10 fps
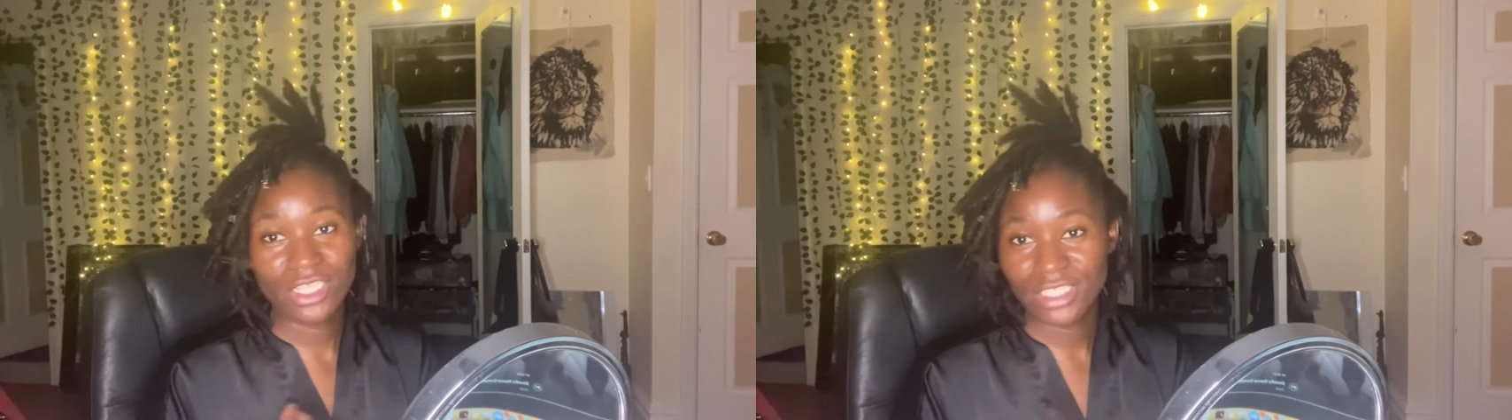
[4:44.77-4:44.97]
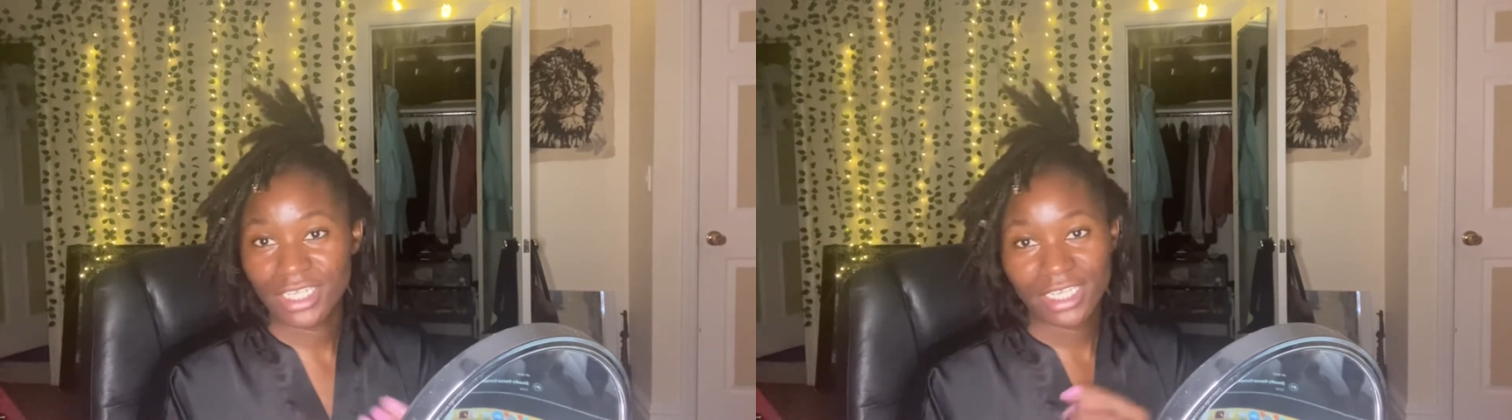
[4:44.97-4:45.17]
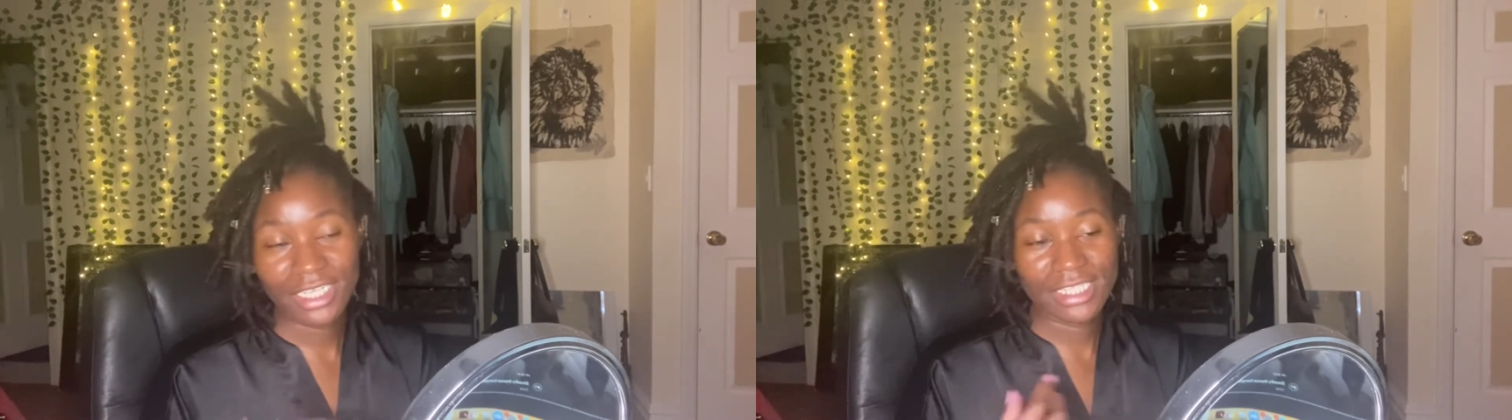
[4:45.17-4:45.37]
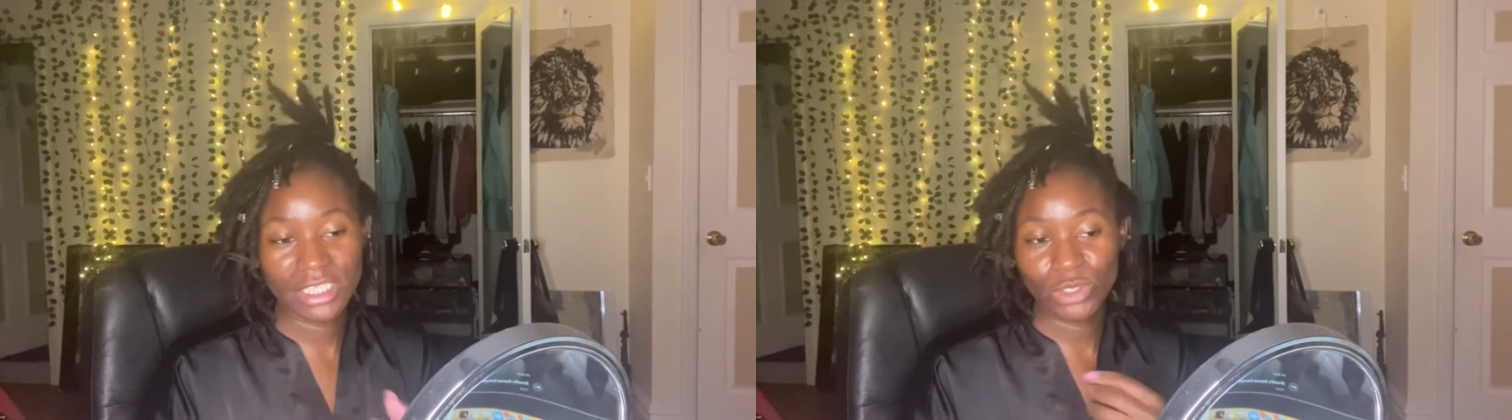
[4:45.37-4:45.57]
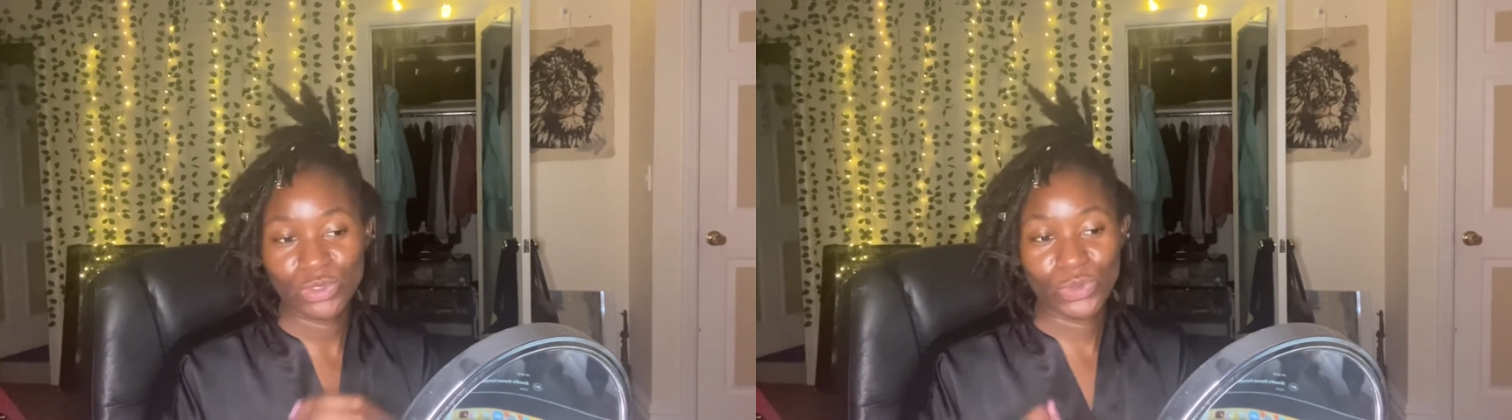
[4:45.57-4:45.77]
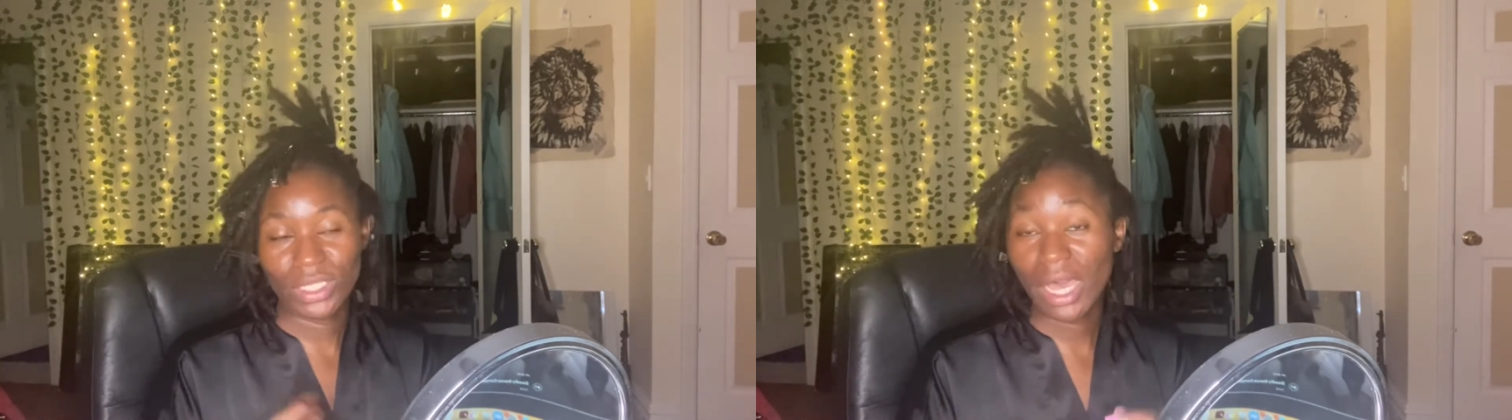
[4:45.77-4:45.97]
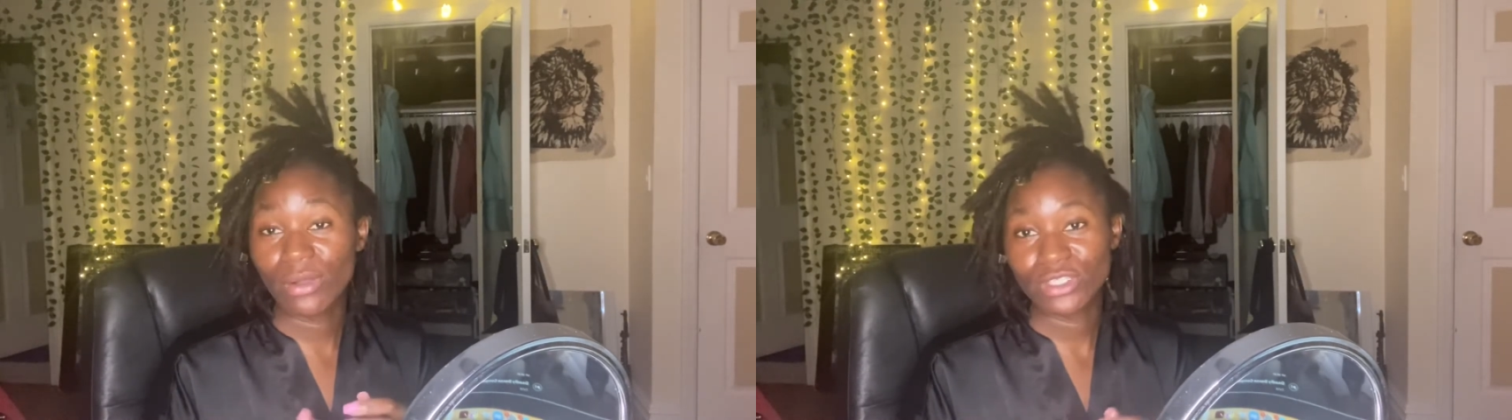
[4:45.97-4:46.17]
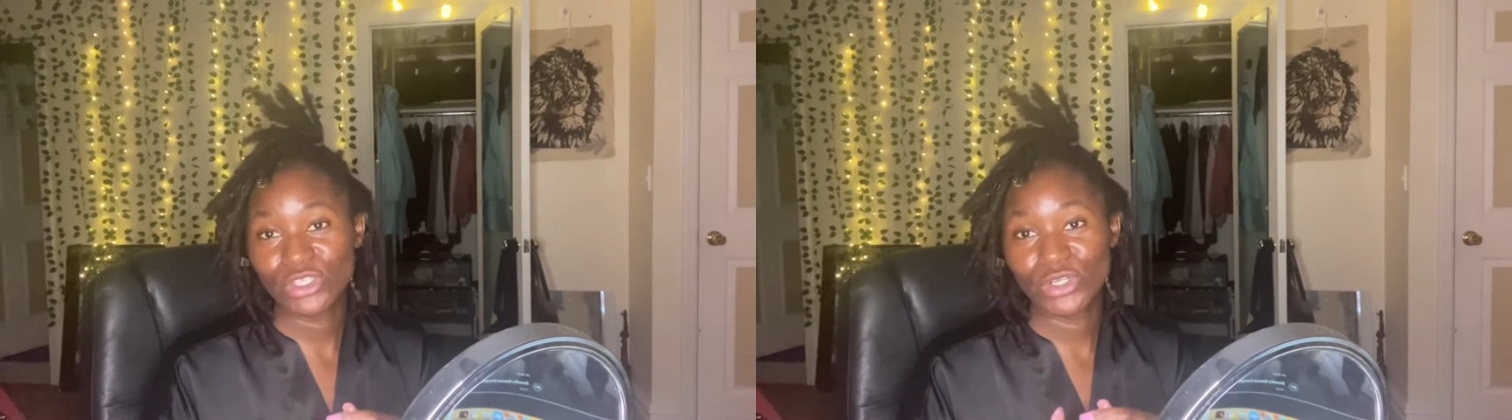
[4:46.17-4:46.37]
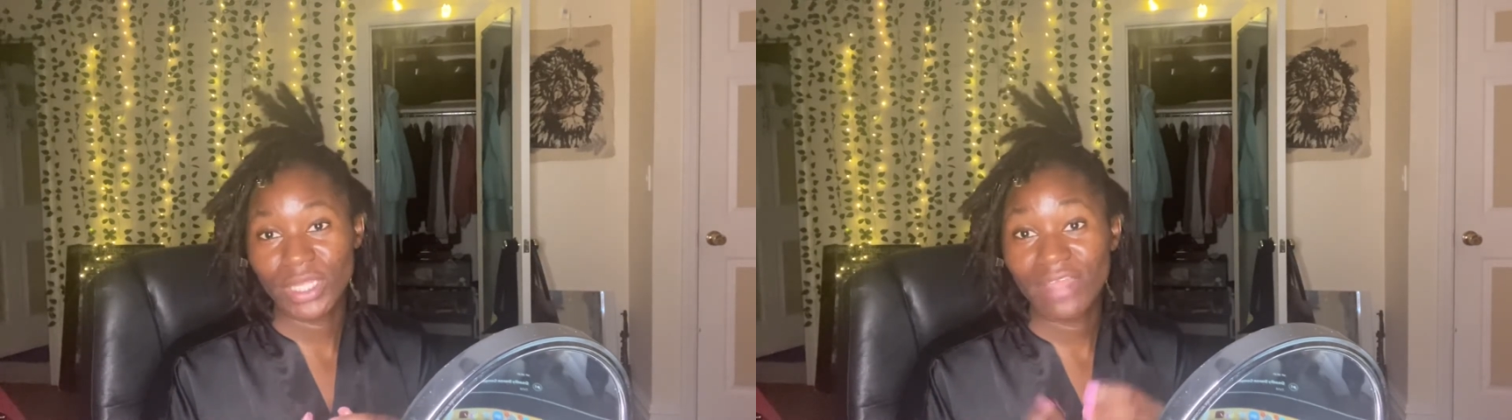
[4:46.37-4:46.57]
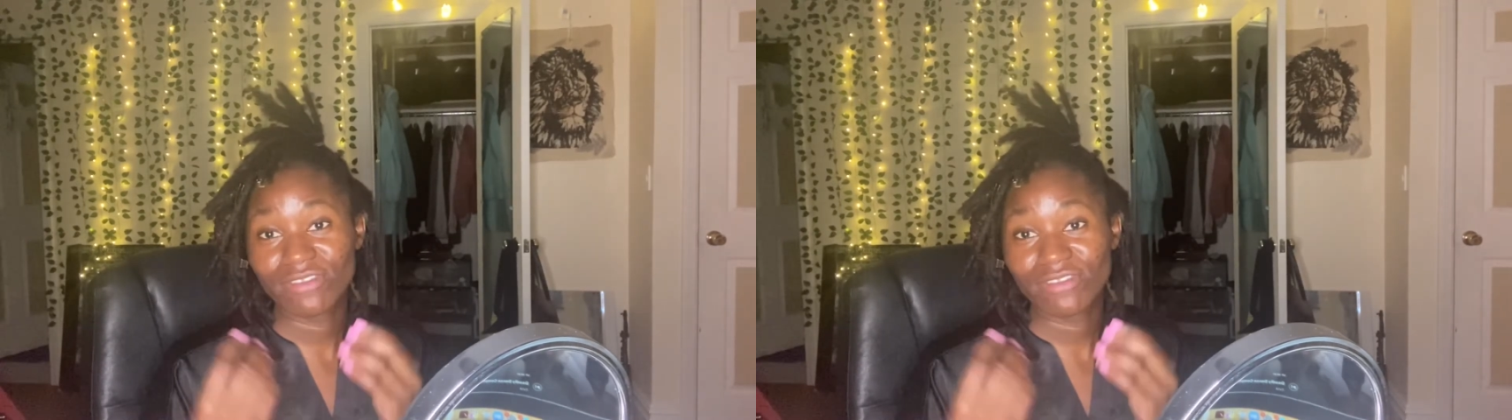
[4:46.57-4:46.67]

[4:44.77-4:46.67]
is going to continue to allow into your life,